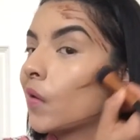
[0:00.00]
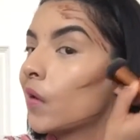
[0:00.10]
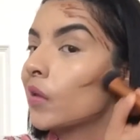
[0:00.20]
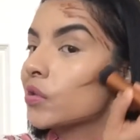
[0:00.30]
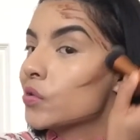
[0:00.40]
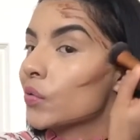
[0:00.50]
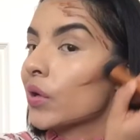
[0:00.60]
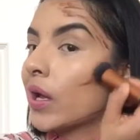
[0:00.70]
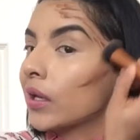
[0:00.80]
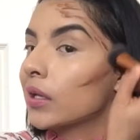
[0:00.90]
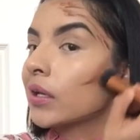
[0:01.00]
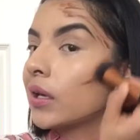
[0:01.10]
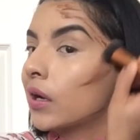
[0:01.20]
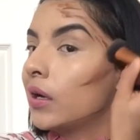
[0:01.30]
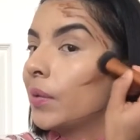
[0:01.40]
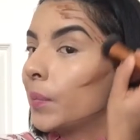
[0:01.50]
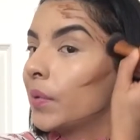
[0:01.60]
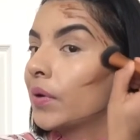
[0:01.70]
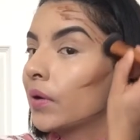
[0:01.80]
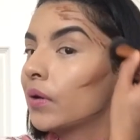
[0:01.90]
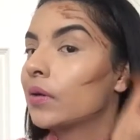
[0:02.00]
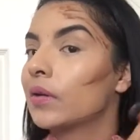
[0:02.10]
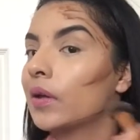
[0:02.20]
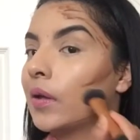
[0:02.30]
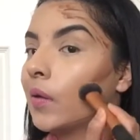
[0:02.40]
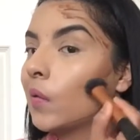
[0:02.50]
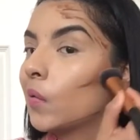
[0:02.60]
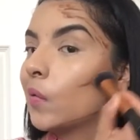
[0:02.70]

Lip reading: and dragging it up, okay?